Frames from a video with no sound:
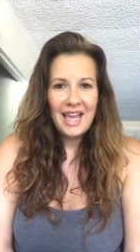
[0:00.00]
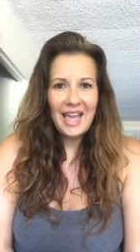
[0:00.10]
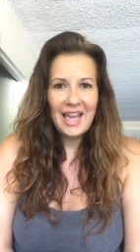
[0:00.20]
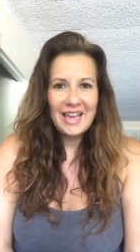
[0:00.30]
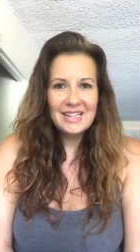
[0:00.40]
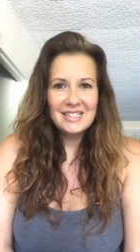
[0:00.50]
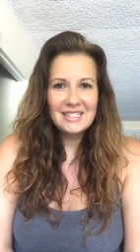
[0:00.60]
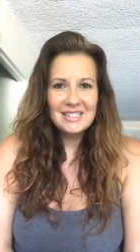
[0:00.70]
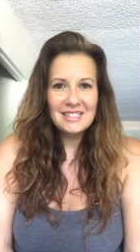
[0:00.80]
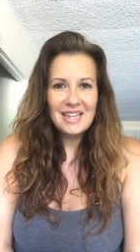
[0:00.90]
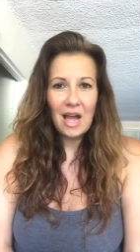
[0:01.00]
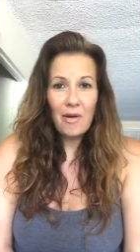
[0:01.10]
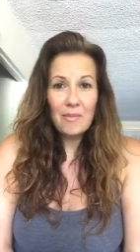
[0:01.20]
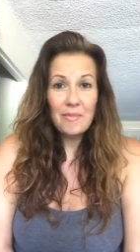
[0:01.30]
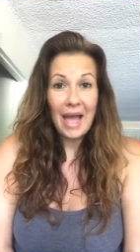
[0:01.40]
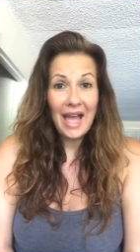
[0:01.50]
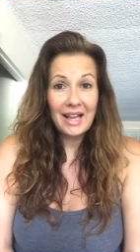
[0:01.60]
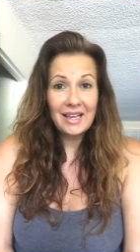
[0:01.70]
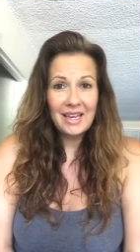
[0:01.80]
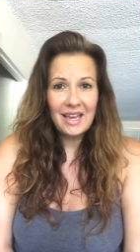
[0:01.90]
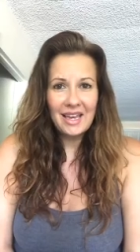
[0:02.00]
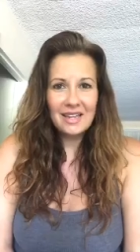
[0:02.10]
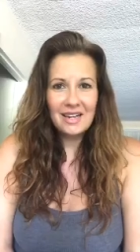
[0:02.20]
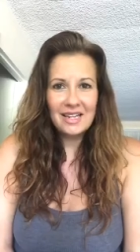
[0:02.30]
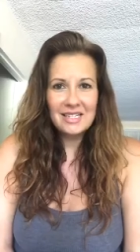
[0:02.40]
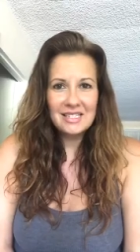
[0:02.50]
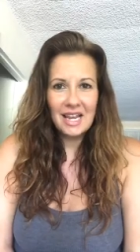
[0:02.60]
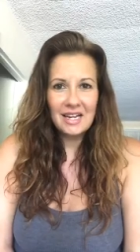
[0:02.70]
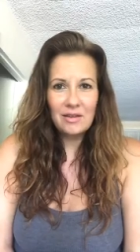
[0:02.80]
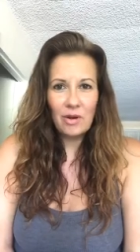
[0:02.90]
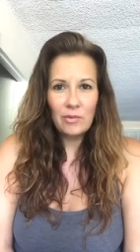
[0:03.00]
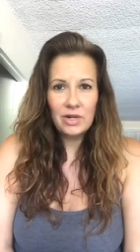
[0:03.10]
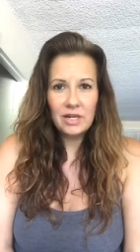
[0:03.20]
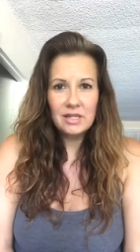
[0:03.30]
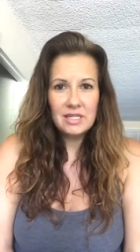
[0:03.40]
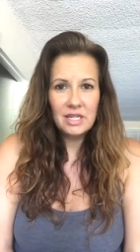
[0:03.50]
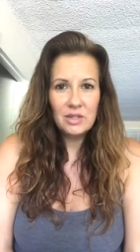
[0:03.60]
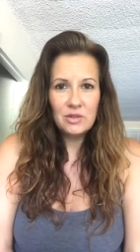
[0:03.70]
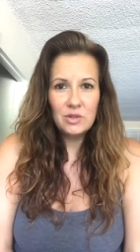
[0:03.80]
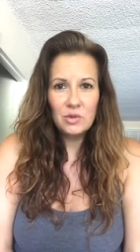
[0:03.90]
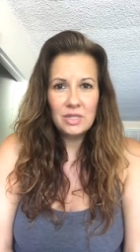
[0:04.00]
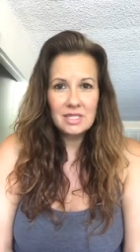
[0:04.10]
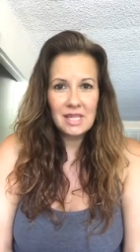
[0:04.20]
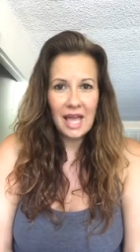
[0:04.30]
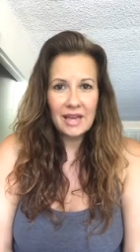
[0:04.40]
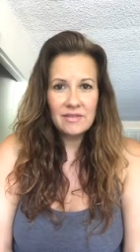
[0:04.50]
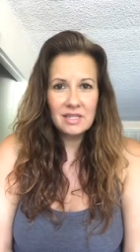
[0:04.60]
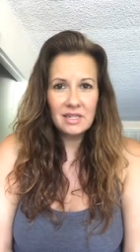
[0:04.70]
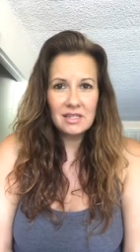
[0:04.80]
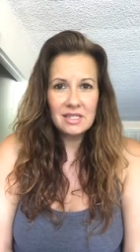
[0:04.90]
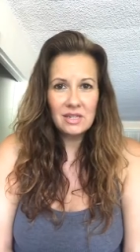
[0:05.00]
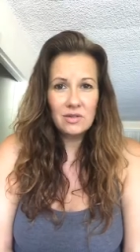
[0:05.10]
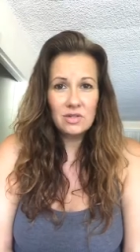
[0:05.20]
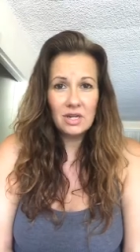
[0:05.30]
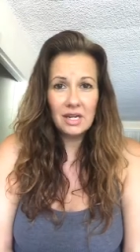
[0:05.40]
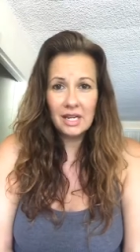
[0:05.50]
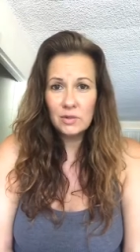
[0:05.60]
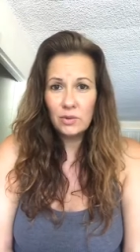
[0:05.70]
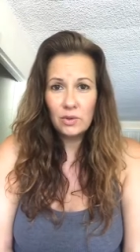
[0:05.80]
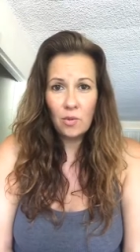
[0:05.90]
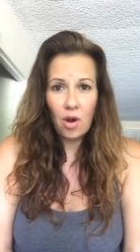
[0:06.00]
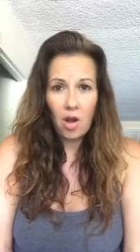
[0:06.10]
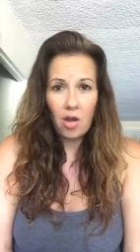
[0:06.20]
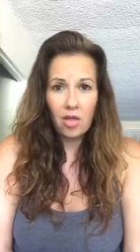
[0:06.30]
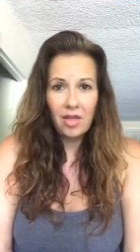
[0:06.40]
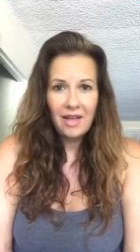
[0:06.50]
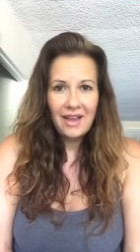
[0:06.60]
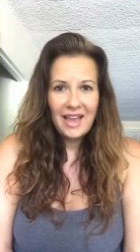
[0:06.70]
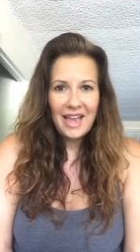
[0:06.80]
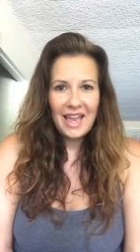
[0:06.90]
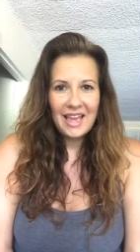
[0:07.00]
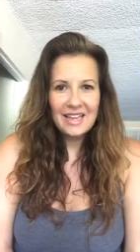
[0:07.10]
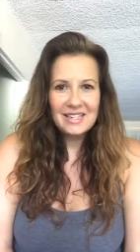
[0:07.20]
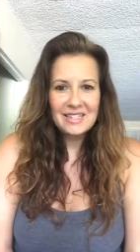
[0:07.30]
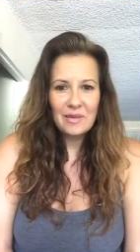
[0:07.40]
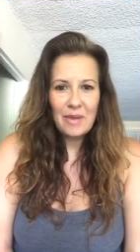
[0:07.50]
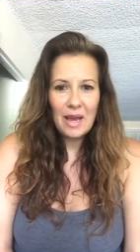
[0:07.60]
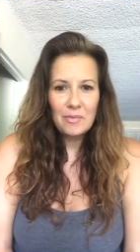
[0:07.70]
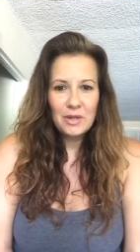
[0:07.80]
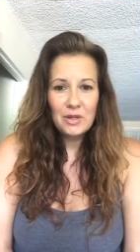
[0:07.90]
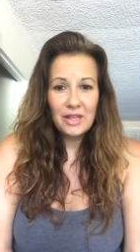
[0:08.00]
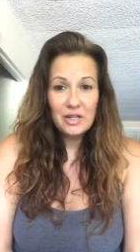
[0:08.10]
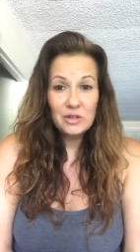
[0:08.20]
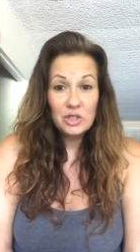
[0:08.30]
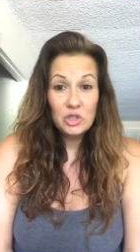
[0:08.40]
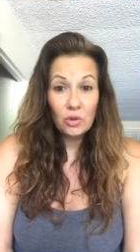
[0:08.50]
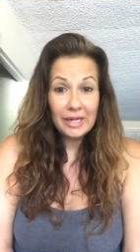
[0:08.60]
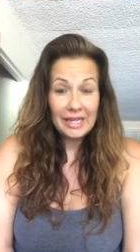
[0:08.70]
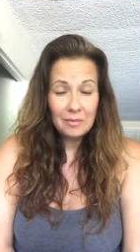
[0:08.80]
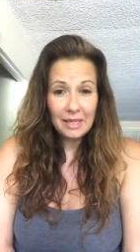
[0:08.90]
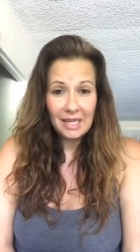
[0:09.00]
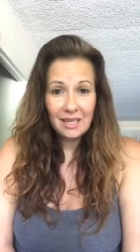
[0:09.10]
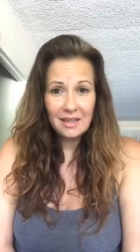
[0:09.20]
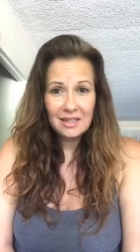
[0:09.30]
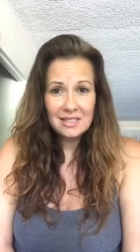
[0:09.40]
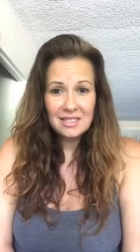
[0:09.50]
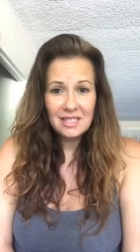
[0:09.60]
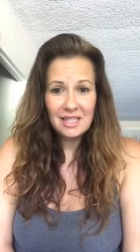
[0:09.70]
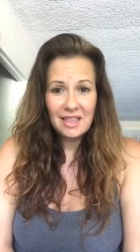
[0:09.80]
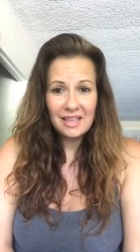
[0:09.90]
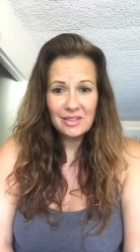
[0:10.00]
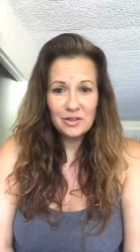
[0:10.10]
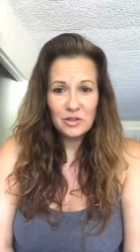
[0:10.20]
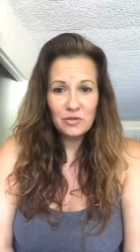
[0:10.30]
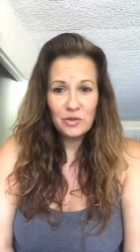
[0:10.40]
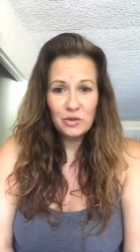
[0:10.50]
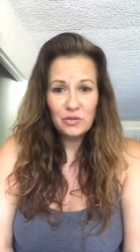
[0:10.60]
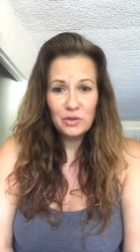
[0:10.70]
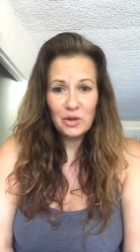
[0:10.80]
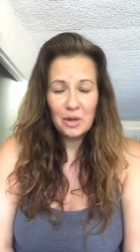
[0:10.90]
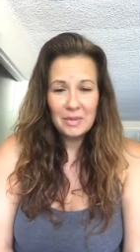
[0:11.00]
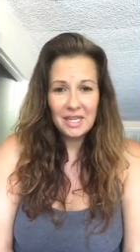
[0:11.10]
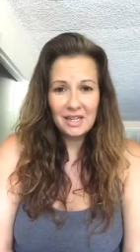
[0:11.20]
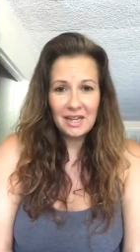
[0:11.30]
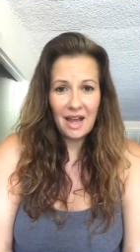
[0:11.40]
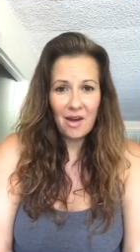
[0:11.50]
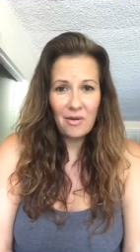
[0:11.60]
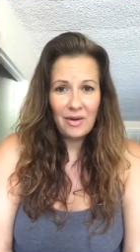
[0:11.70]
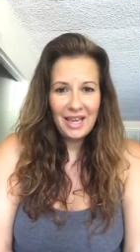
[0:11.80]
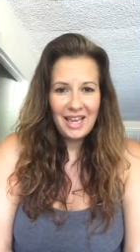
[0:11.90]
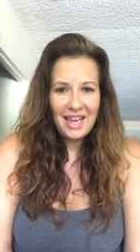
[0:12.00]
And now I'm back, and I decided I want to continue to do these lives and continue to connect with you all. And I'm happy that you're joining me. I see that there's a few of you coming in now.